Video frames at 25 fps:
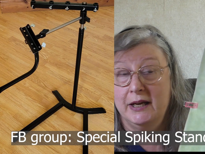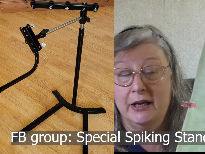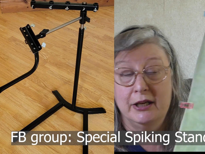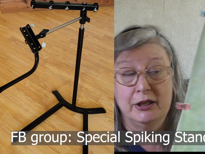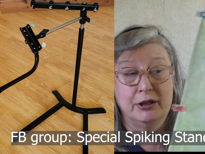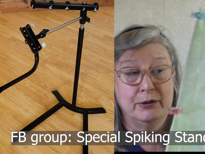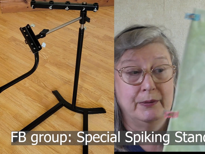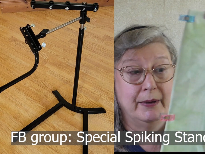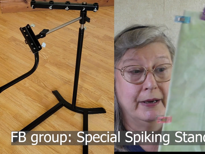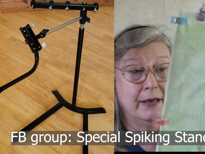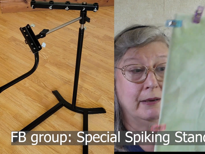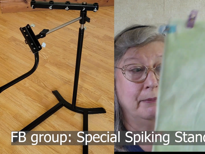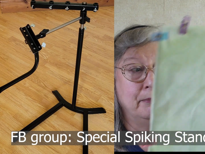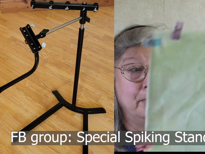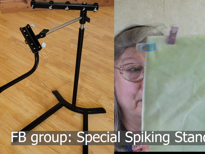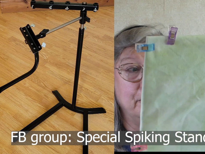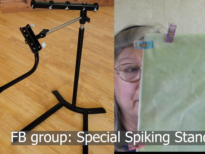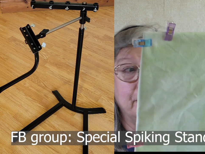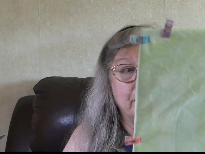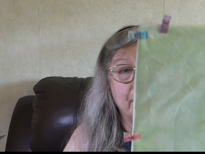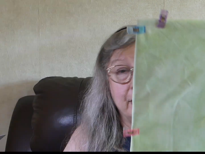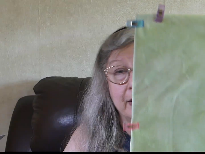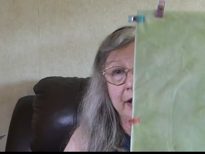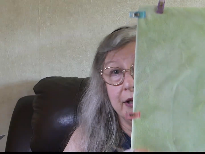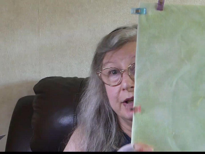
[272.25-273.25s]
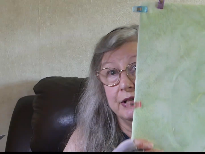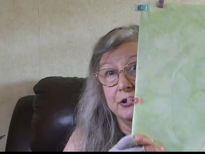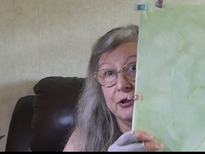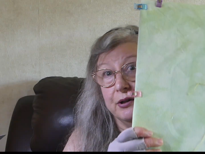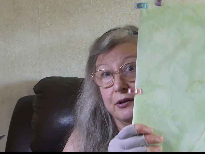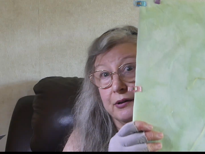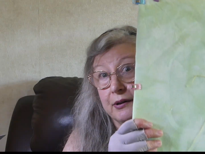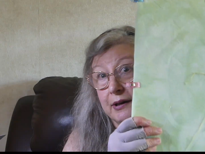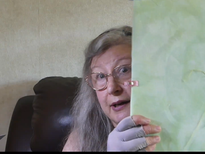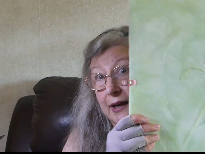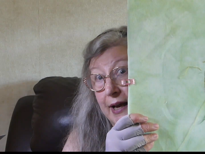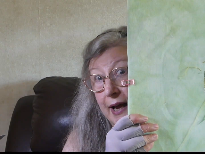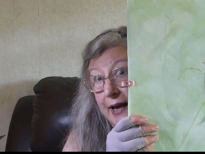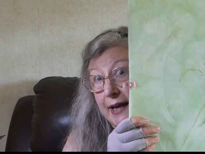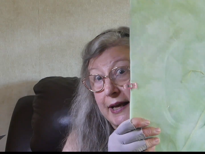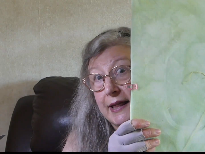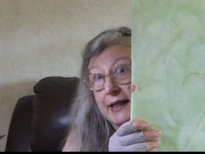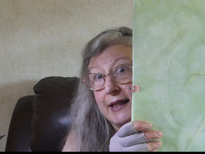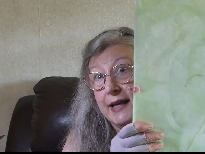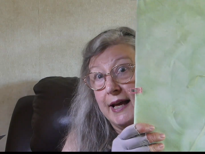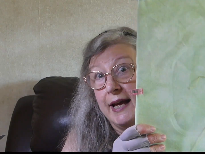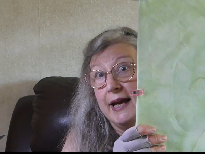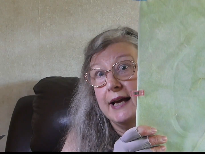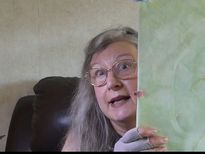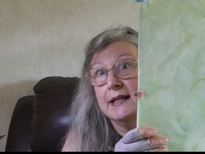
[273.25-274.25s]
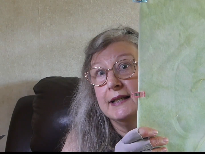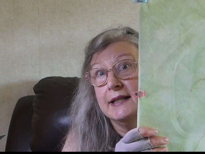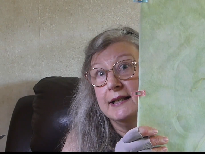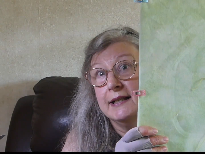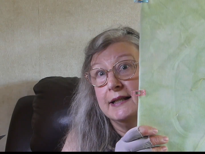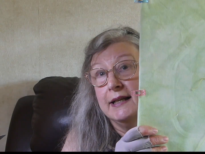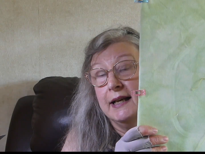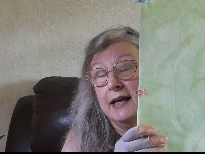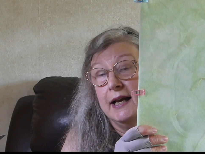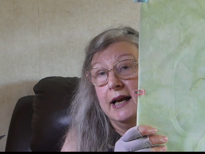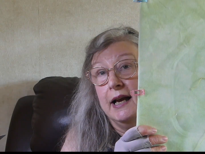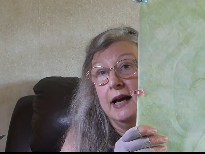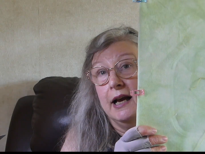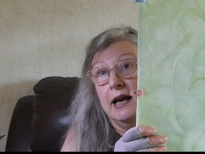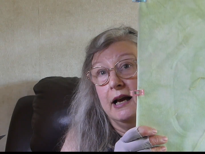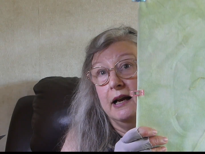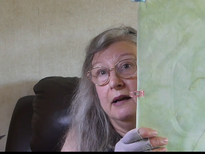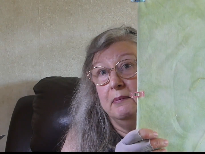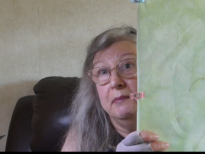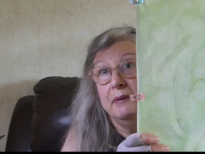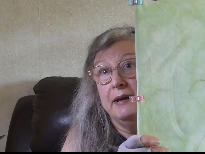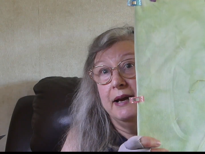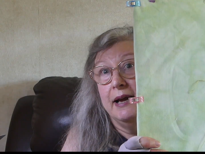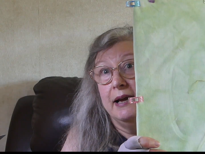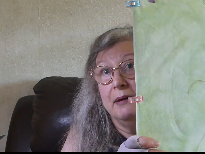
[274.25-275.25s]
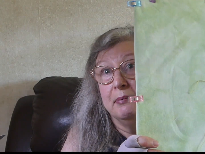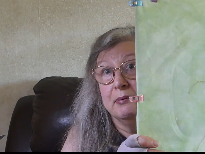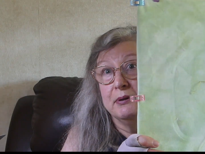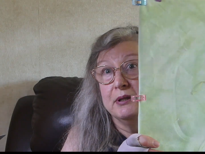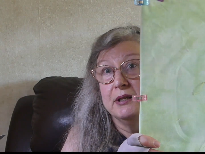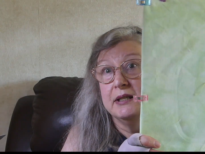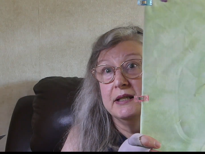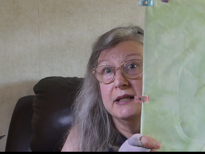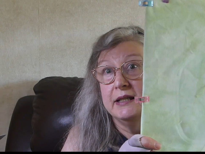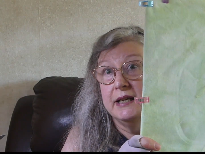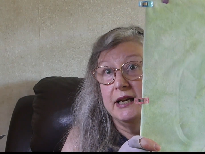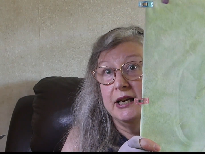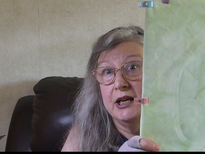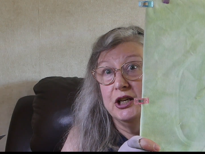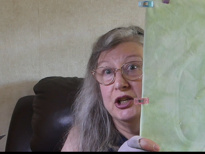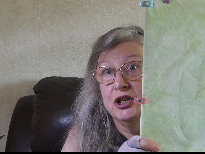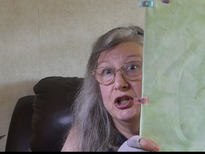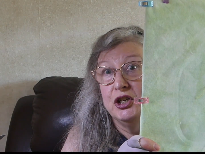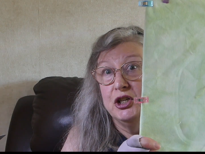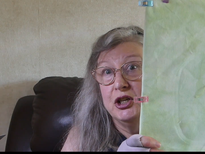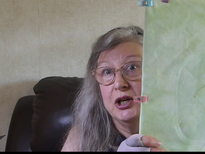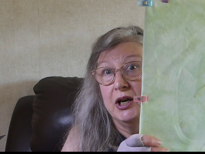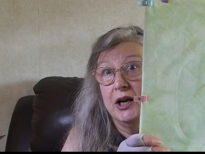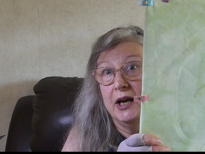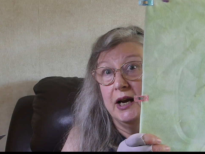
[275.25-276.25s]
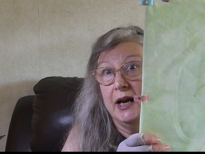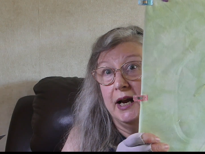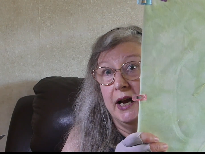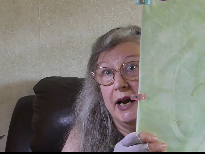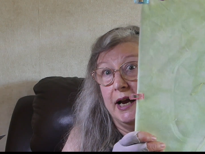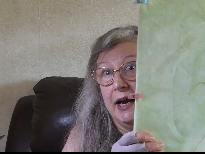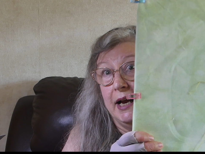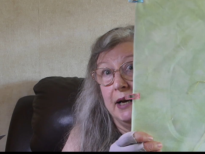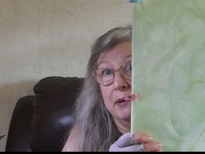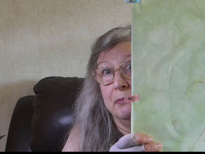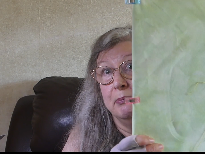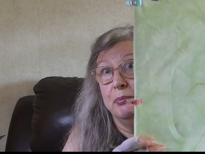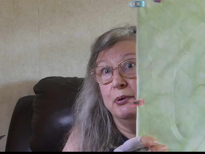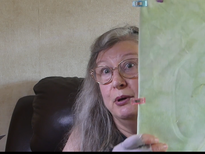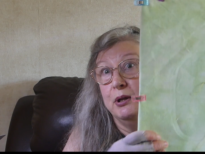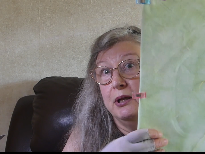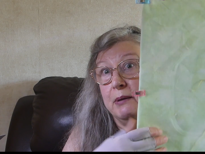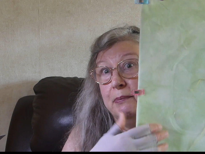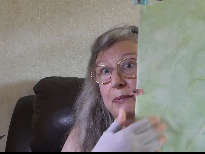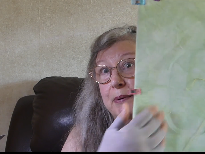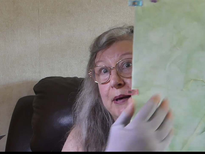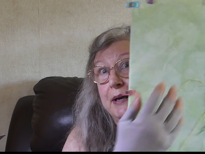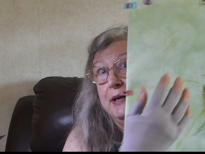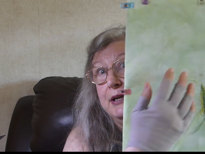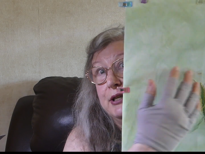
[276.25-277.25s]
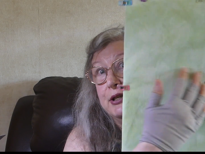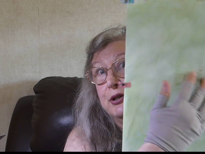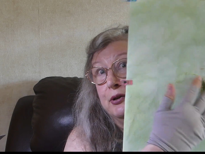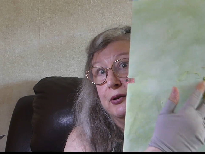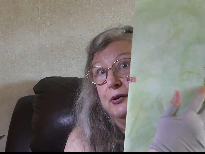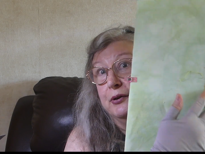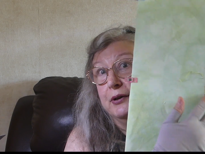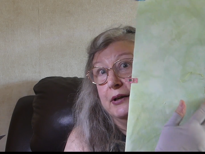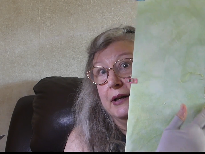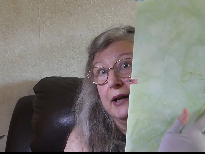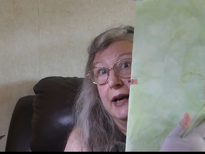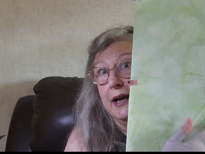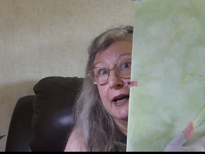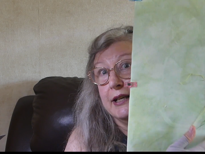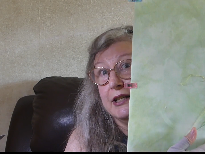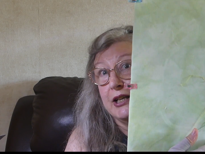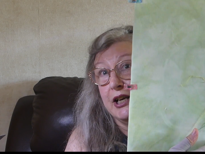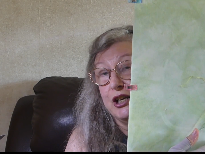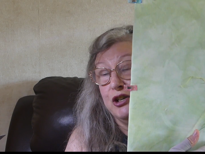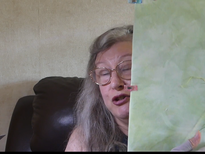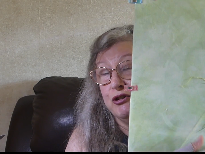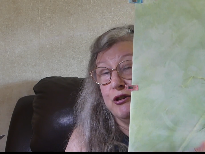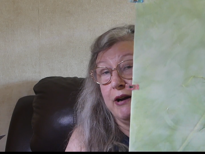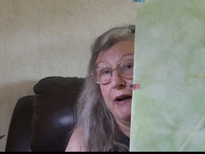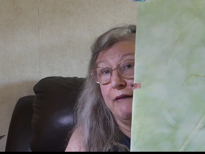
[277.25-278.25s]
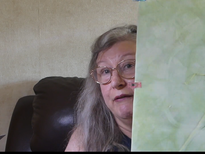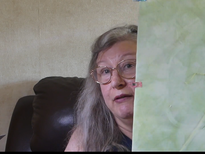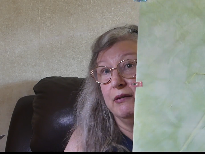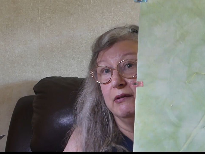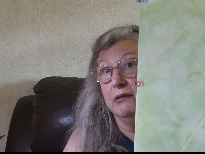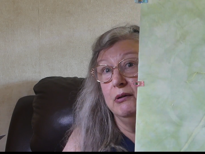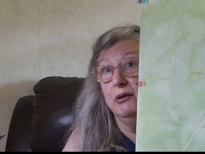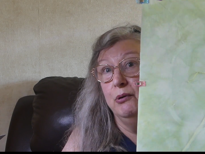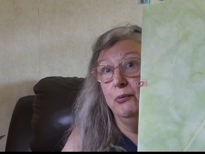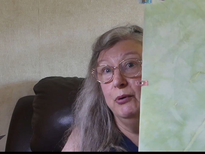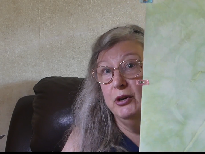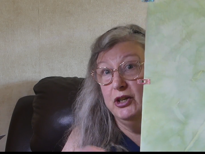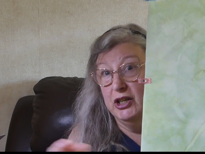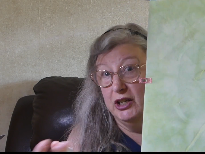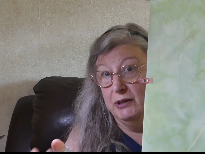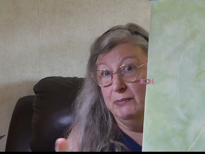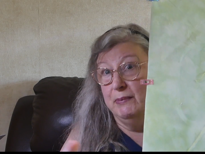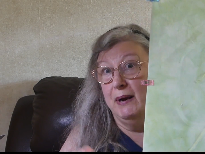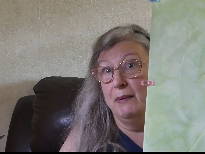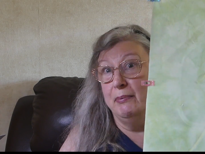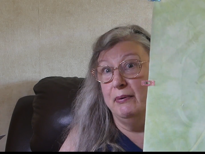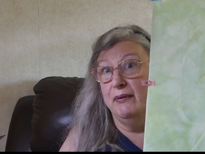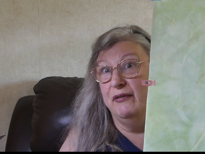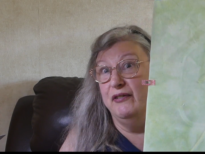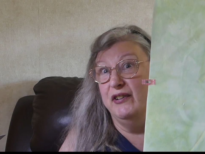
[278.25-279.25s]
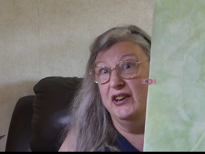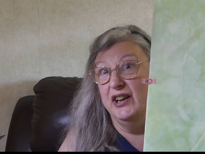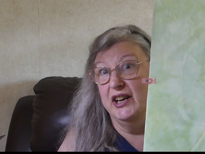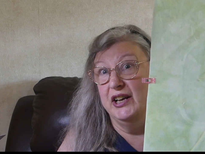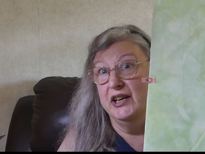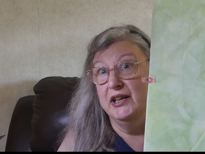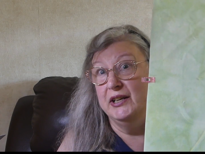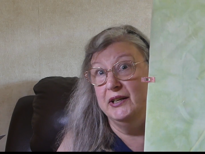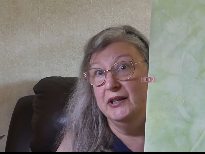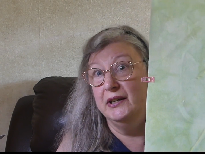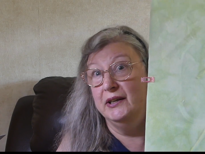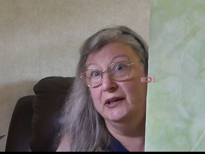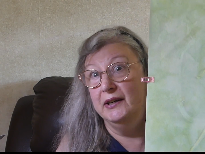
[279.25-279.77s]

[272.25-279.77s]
so I can put things on like this and be able to stitch and put the beads on as I travel, which is my preferred